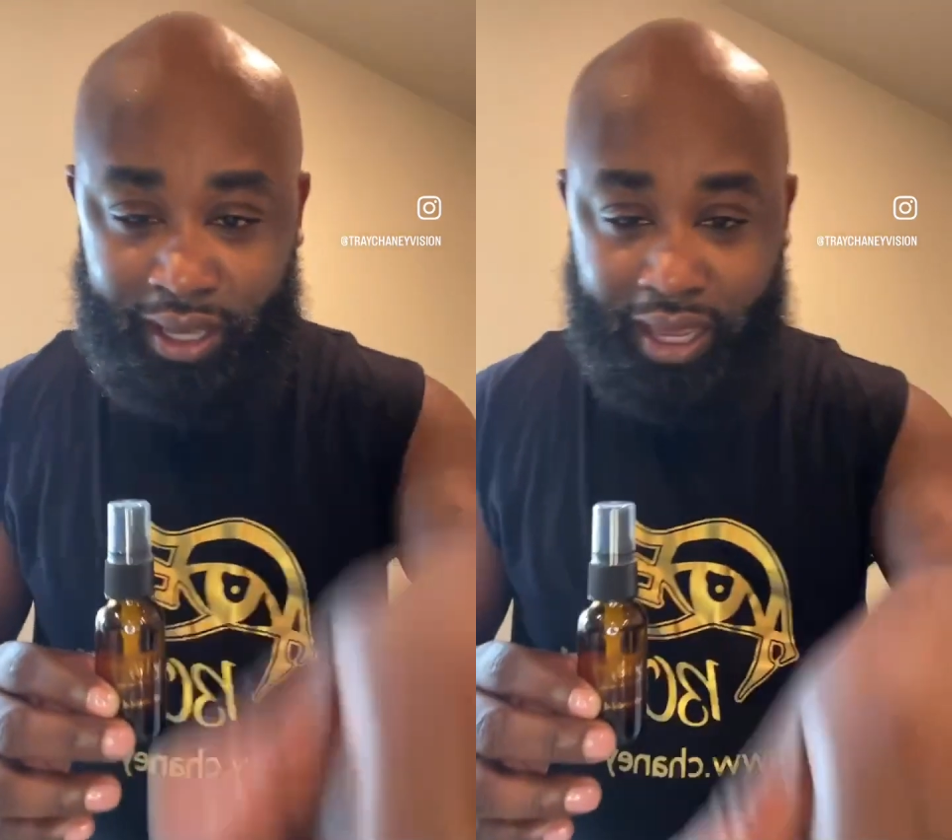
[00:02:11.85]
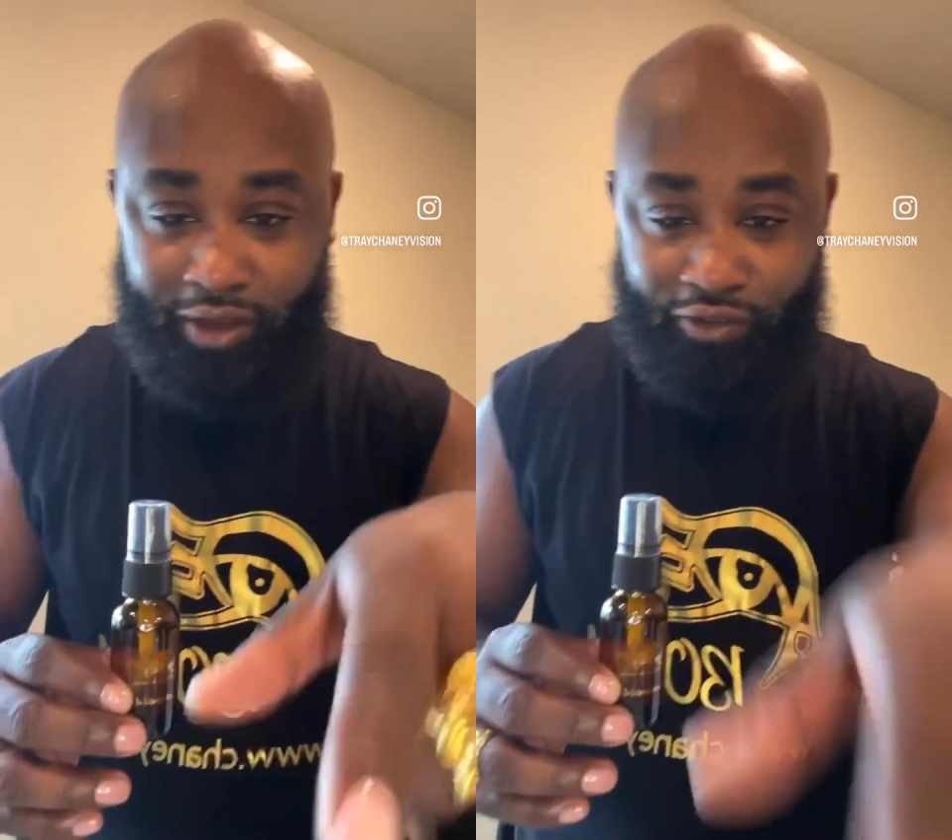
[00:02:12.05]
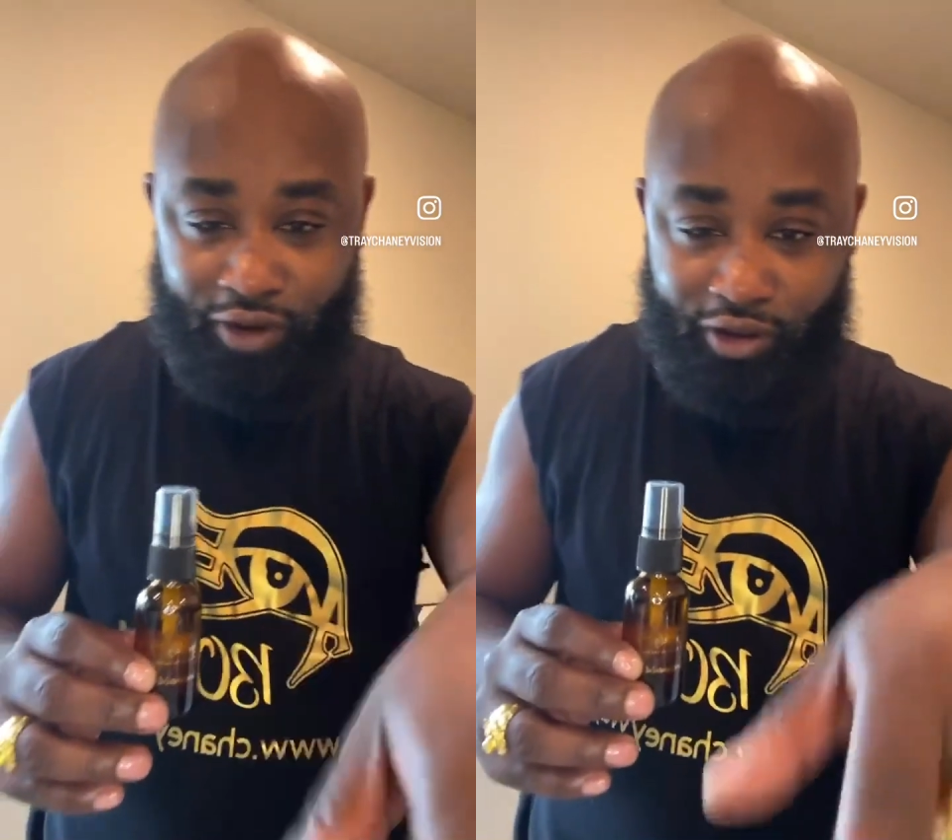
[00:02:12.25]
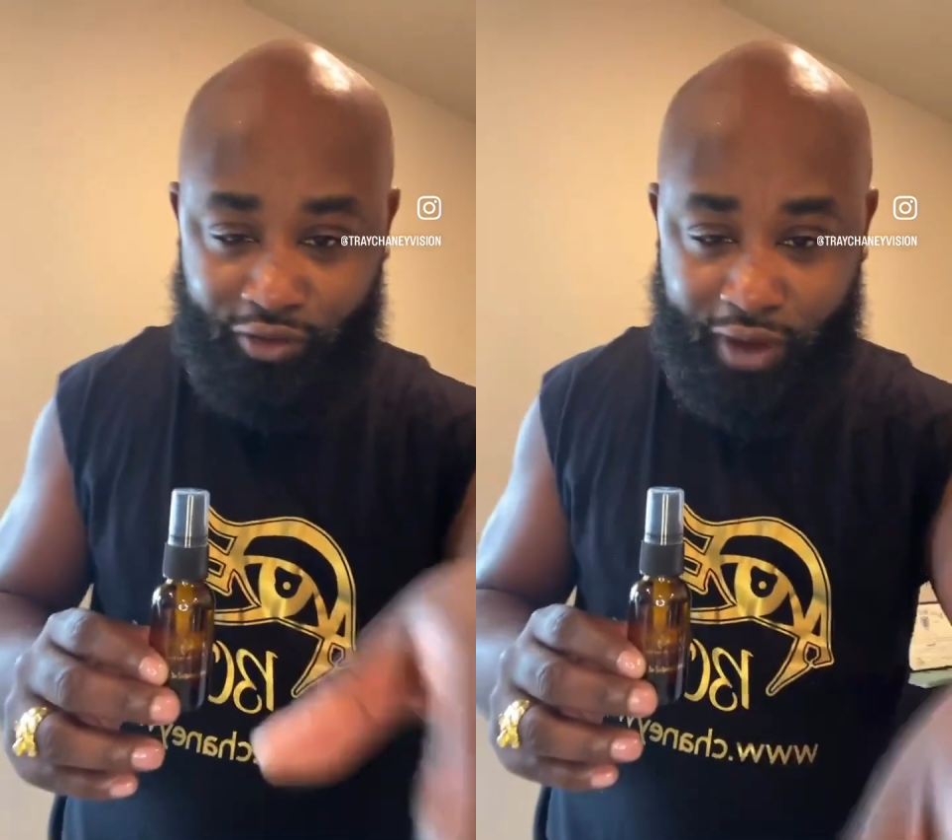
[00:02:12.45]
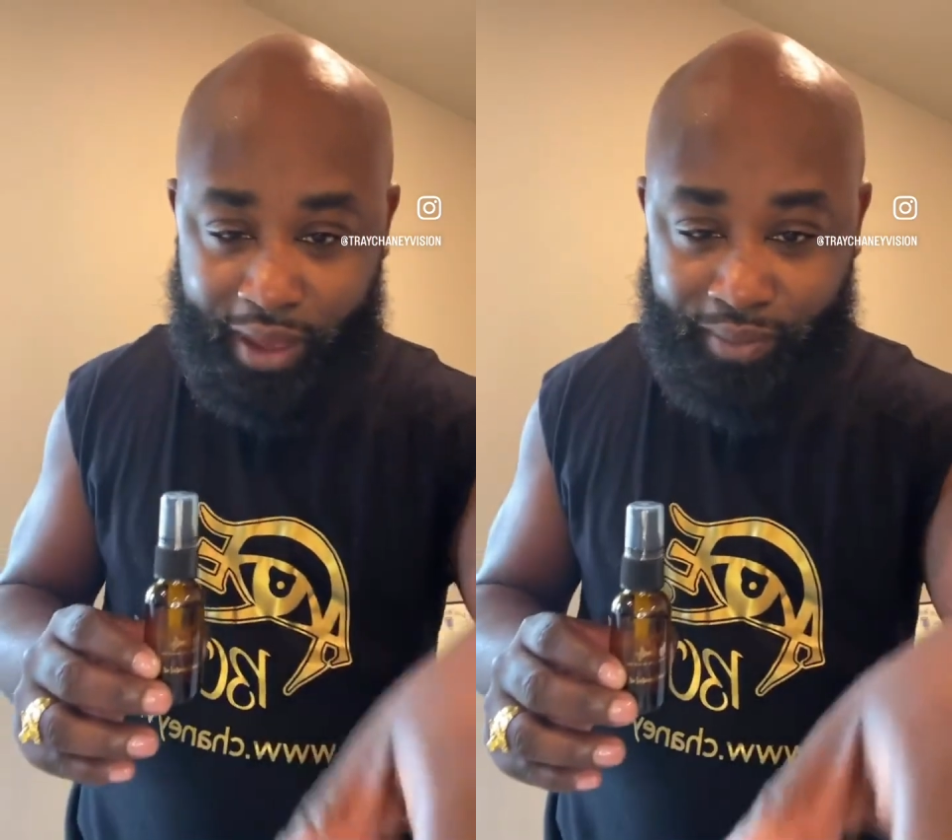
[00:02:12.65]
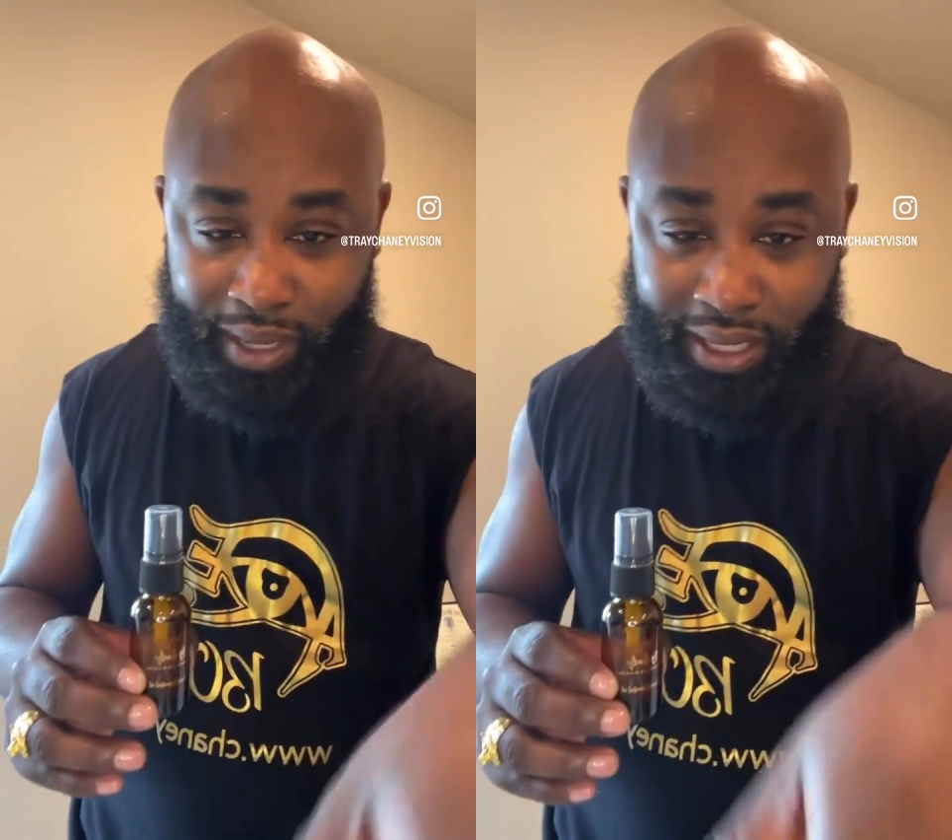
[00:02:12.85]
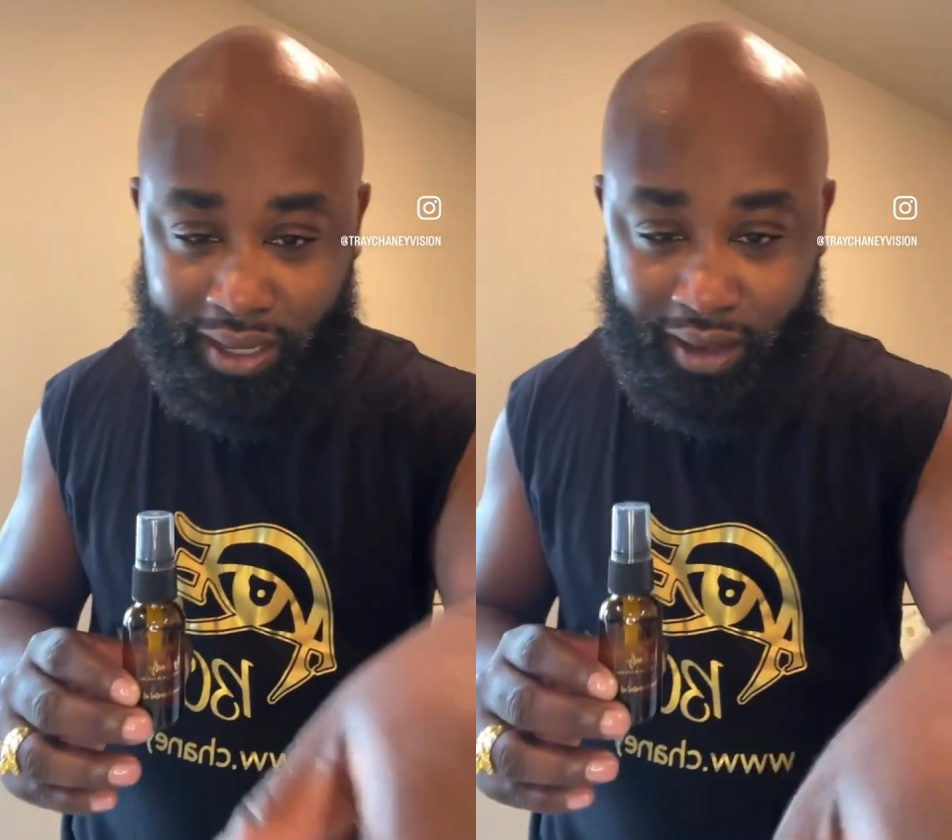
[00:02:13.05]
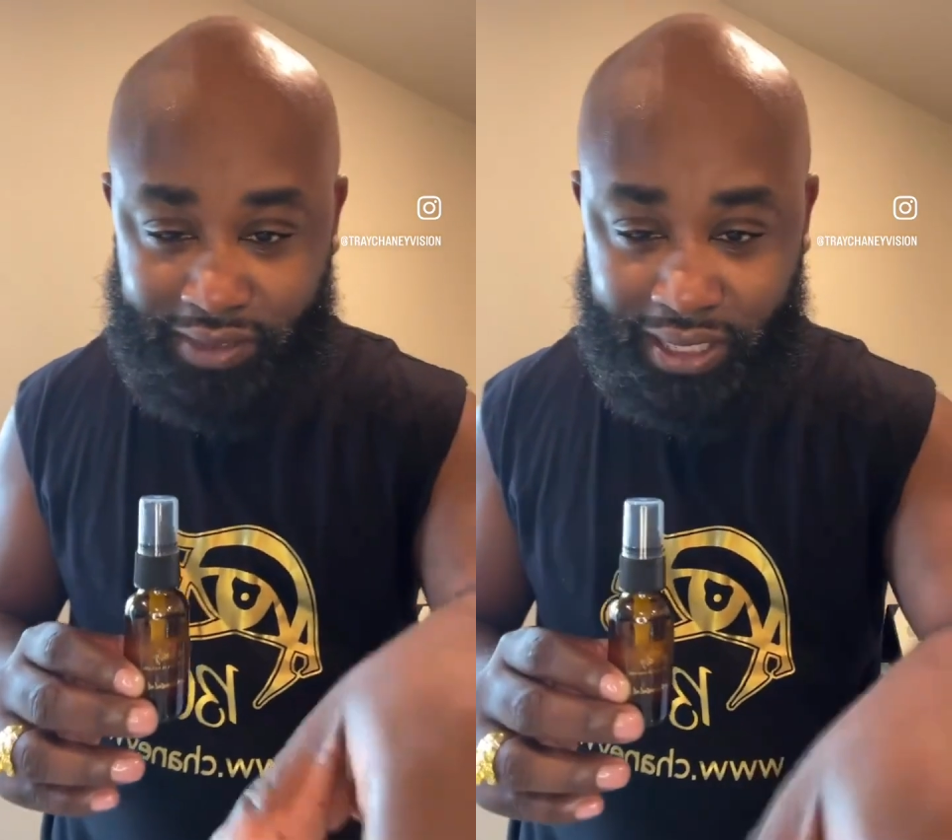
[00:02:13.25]
and Real Rap Meaning
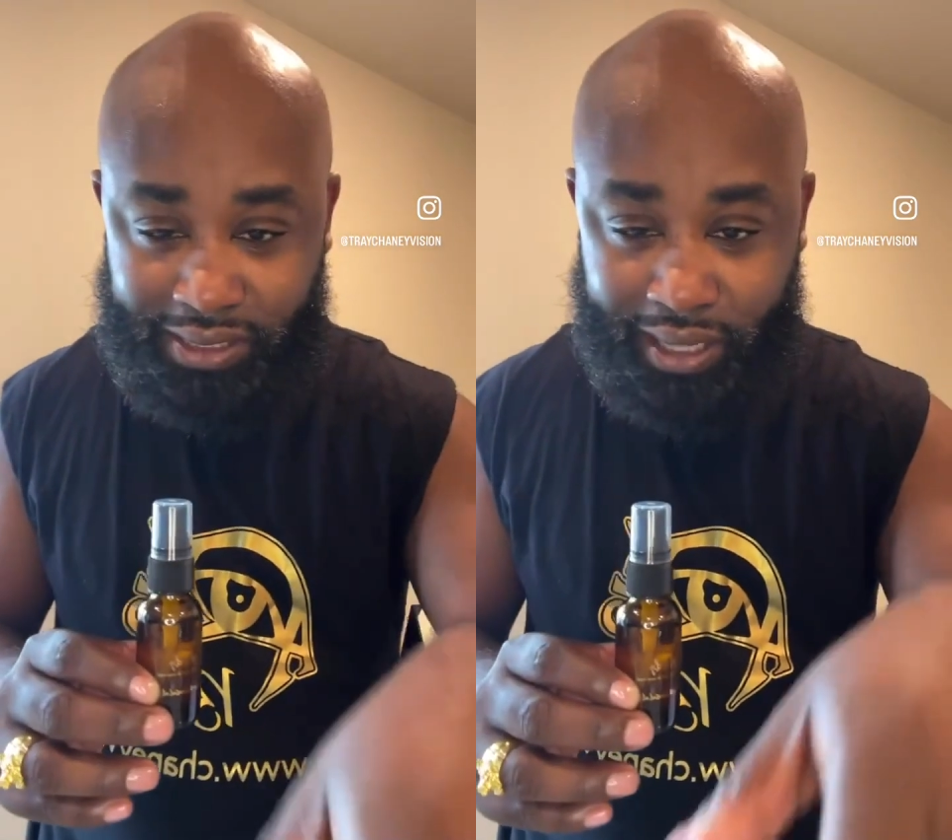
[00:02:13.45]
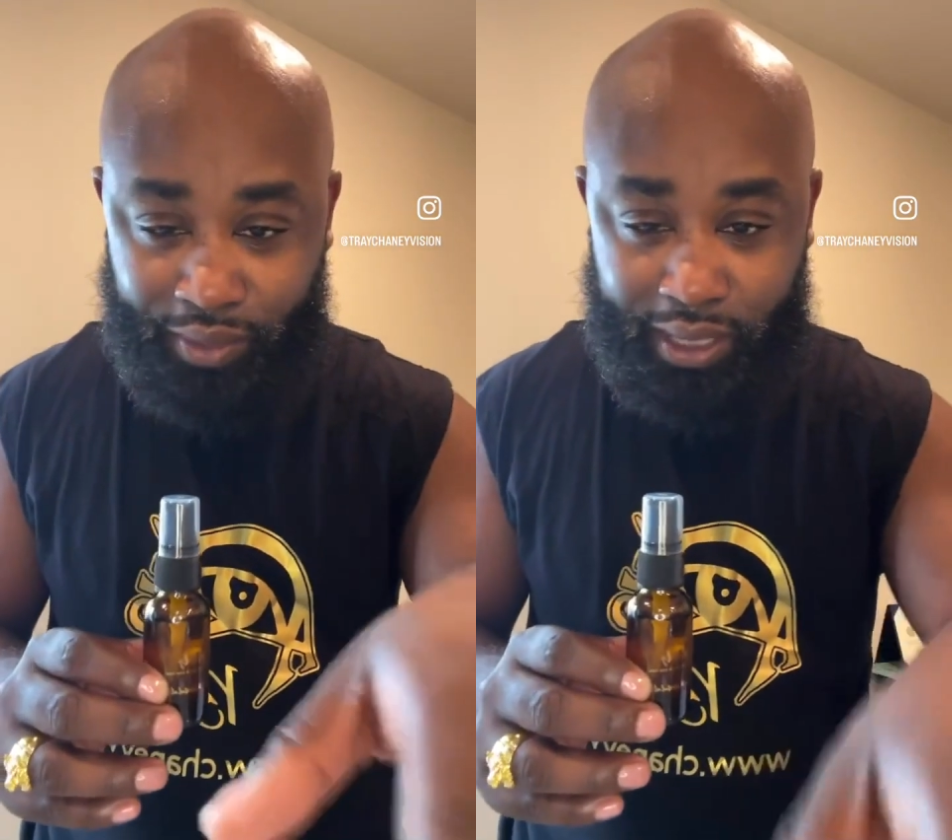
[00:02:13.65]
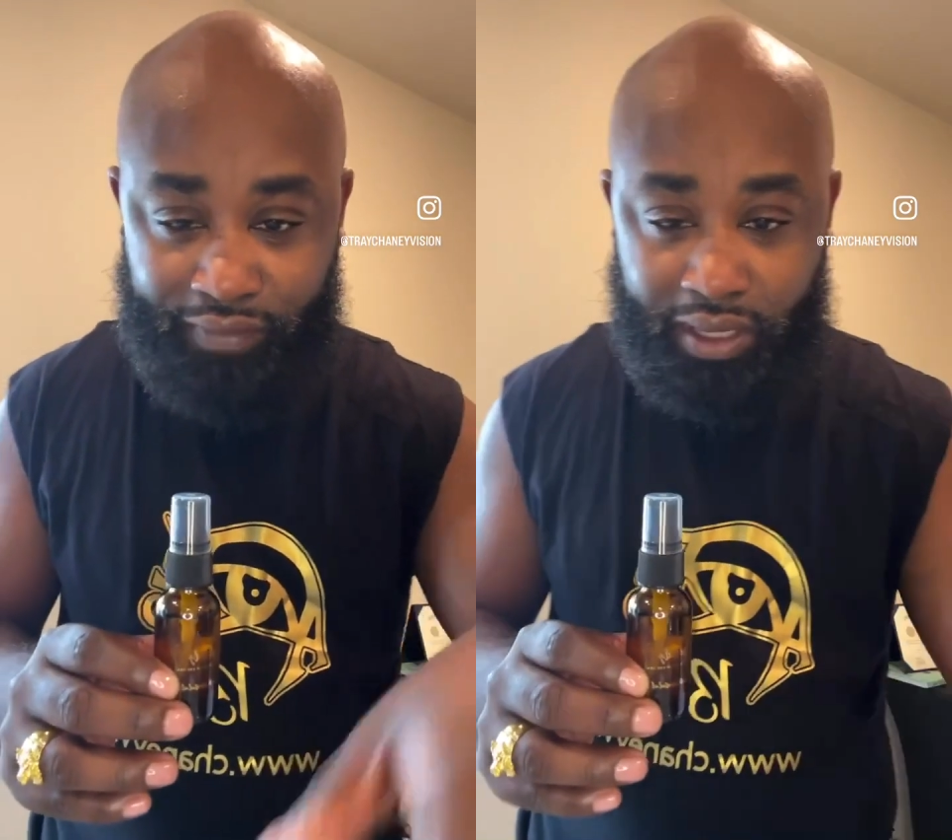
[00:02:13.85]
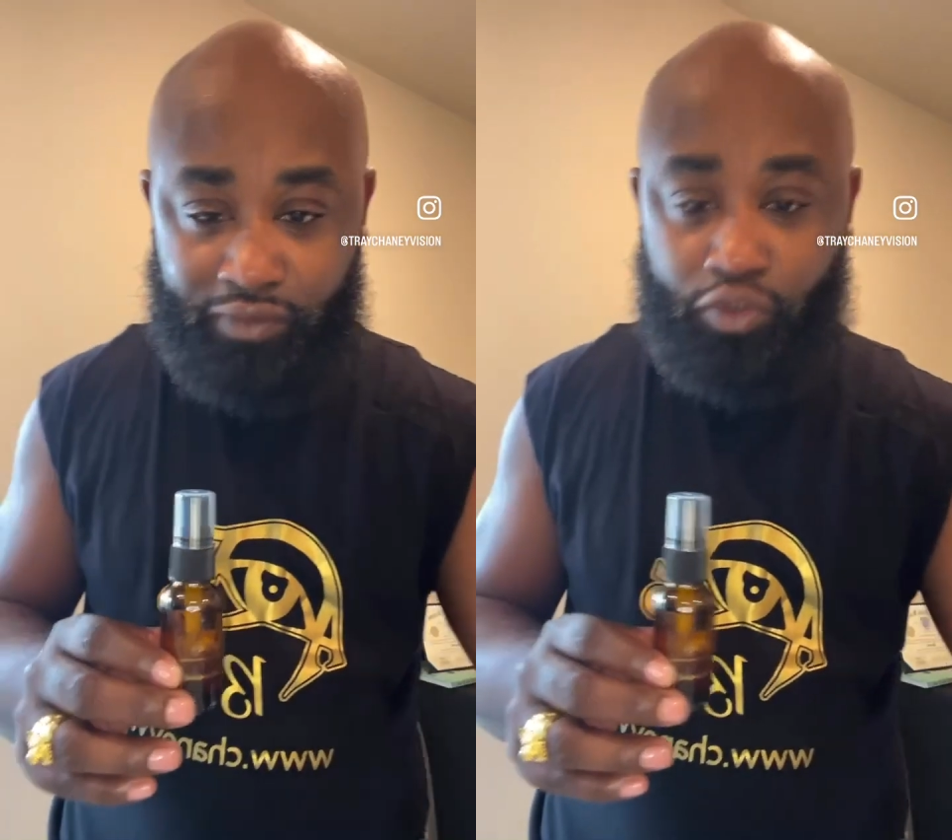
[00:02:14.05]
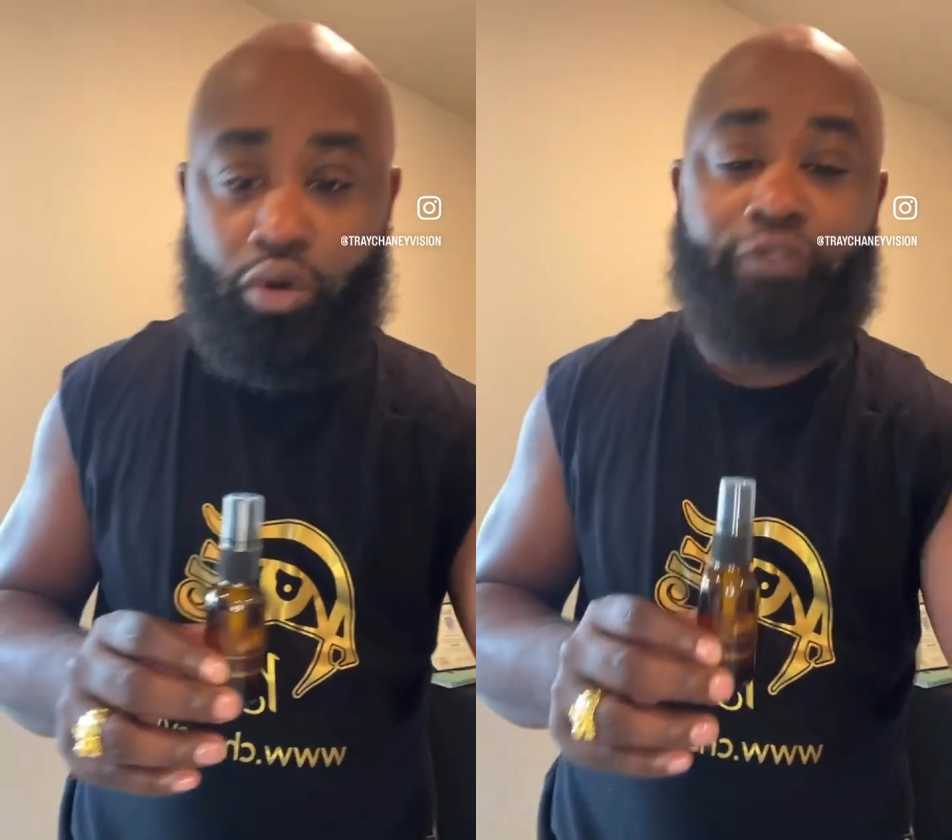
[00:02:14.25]
Conversation. I would love to interview.